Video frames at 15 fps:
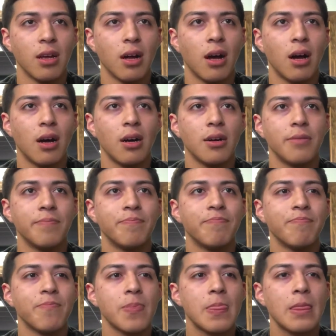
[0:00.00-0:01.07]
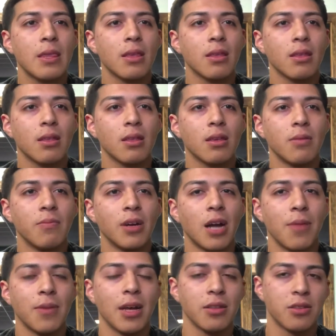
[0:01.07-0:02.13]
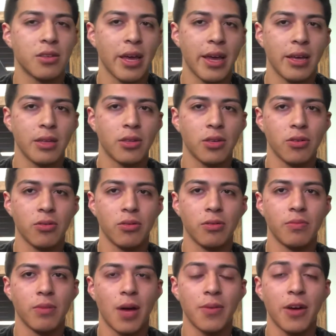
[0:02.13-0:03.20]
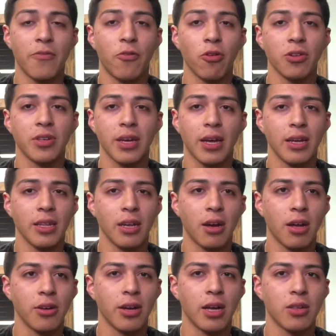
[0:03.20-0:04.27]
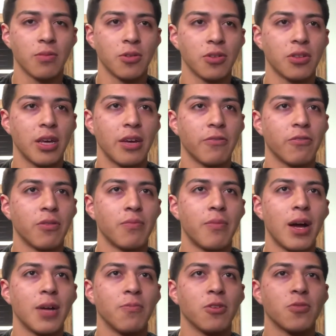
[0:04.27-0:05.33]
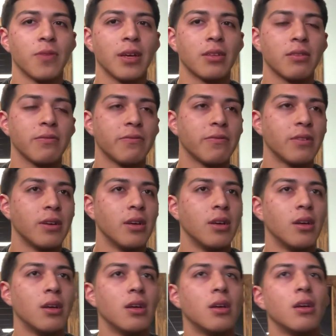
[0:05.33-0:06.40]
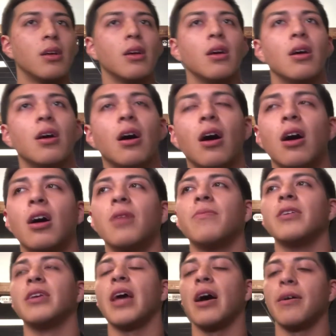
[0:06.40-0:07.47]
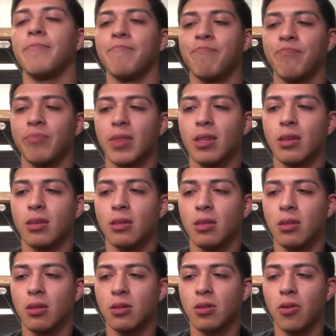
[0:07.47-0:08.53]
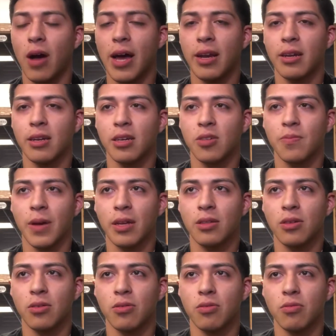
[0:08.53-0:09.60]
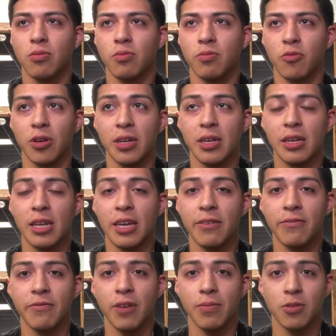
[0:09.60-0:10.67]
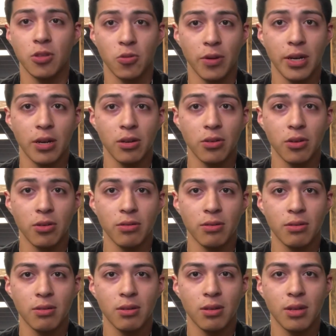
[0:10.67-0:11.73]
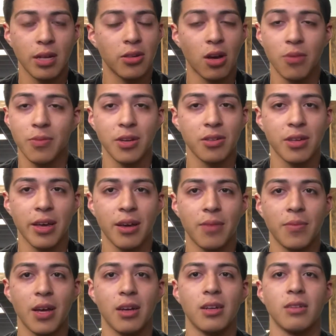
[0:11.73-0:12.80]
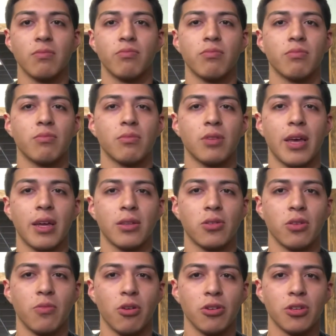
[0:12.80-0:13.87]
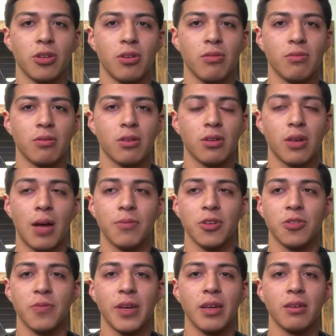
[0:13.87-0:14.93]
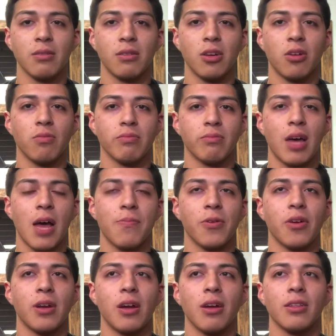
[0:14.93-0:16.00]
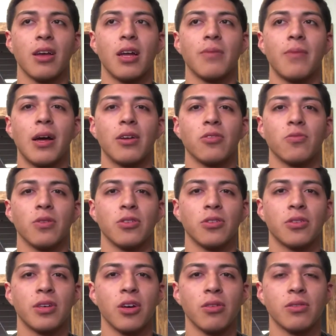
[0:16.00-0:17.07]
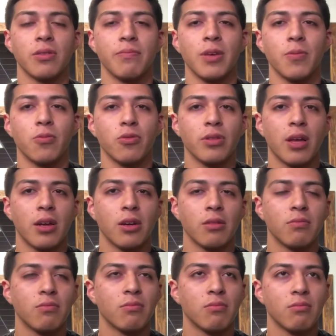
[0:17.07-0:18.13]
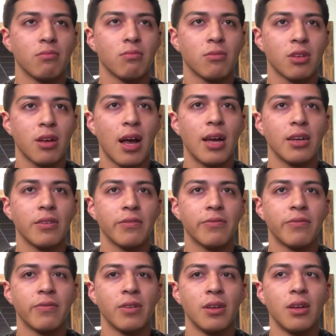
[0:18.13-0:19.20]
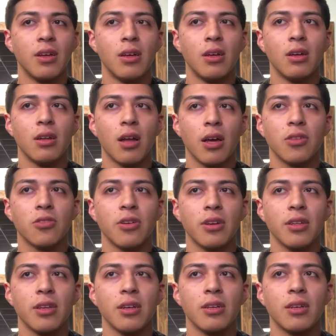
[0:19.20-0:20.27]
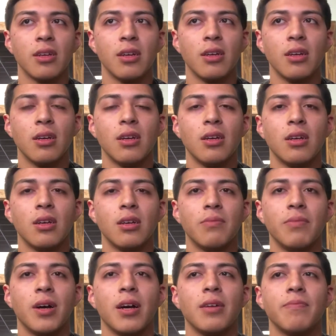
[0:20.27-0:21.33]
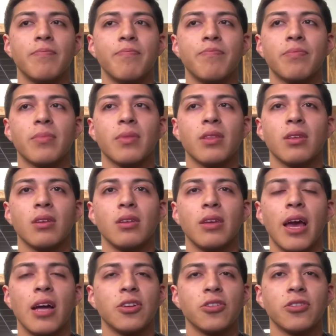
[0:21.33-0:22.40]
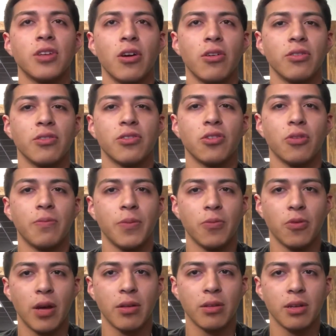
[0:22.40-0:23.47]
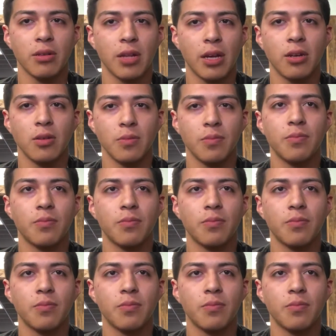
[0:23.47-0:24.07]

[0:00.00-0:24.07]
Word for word: uh, but i'm not saying to i'm not forcing anything on you guys i'm just saying from my perspective uh, yeah so I didn't expect to really live up to 20 years old. That's all I'm gonna say. I'm not gonna get too emotional because I'm just being, you know, happy right now. I thought I might as well just tell some people that are kind of lost or anything. But yeah, just know there's still people out there that are